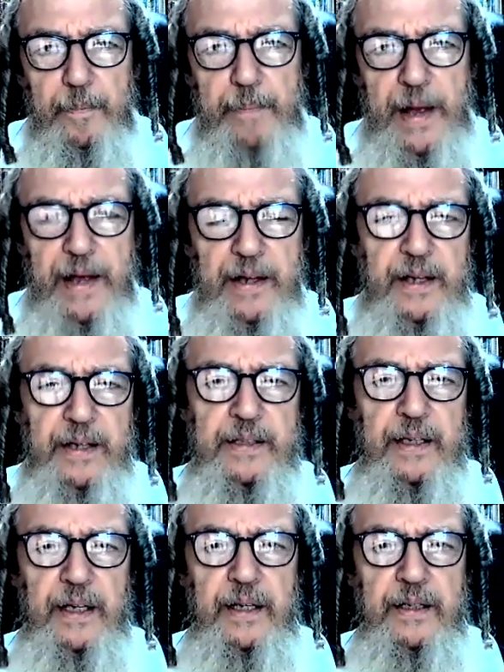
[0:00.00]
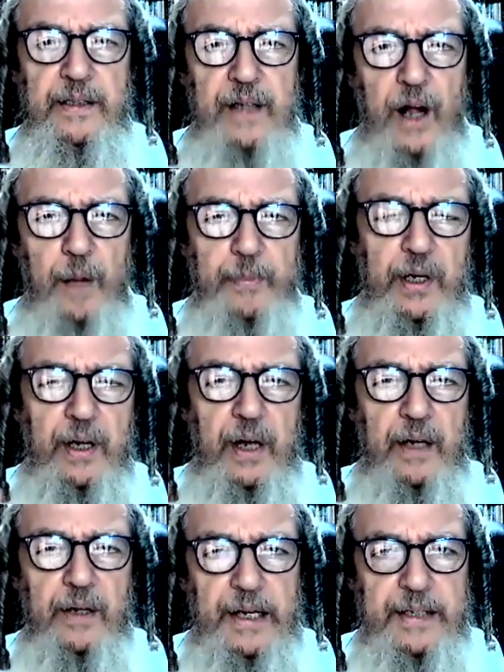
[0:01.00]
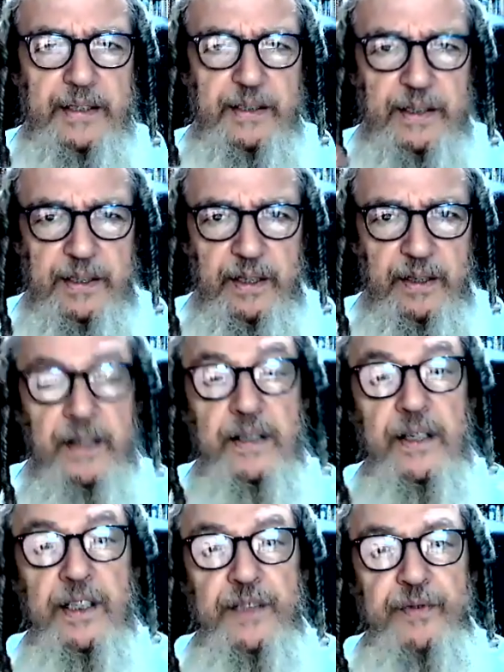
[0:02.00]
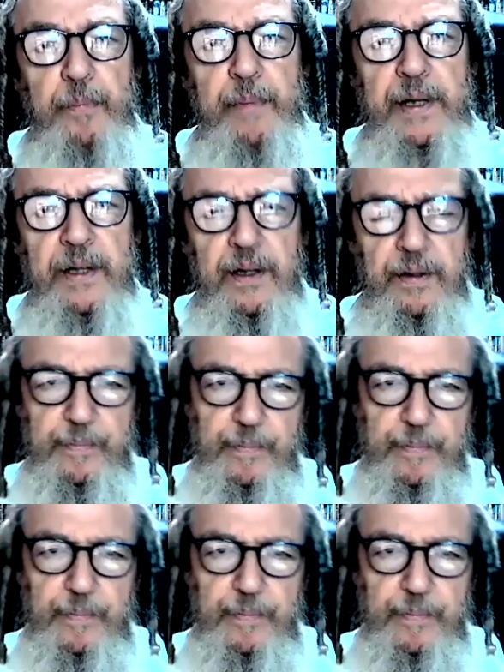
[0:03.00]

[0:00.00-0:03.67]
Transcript: paintings and sculpting, unless it's unless forbidden,